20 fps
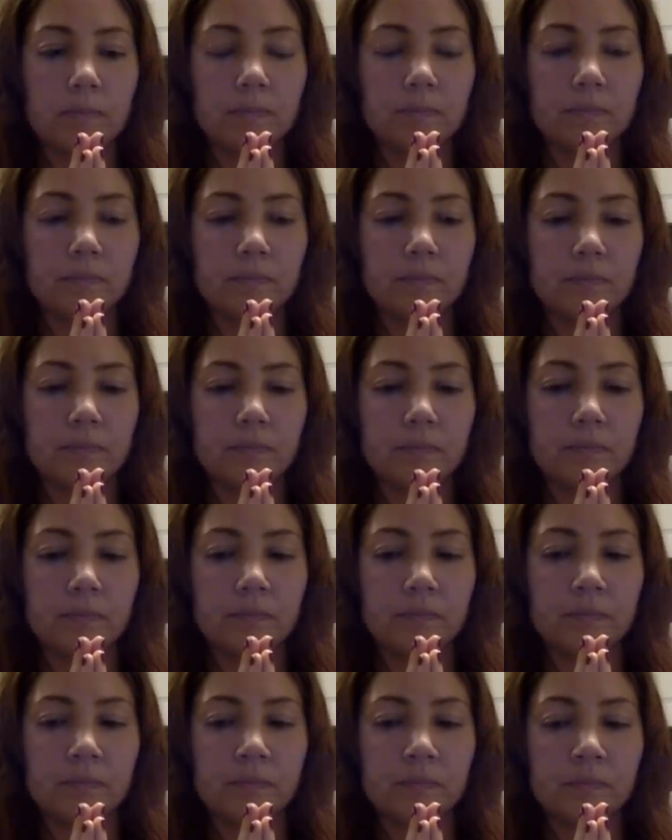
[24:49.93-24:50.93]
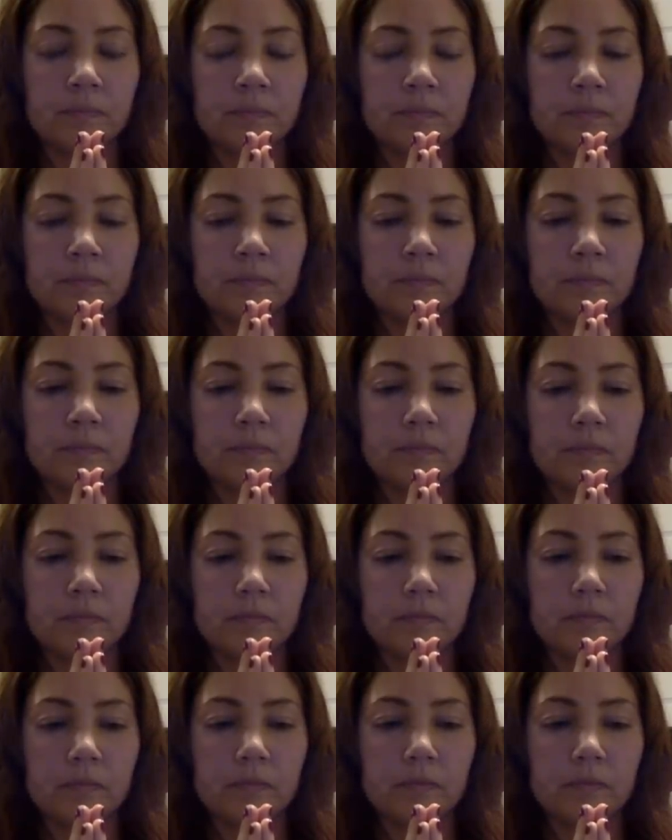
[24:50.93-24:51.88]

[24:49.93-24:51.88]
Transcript: Nobody speaks.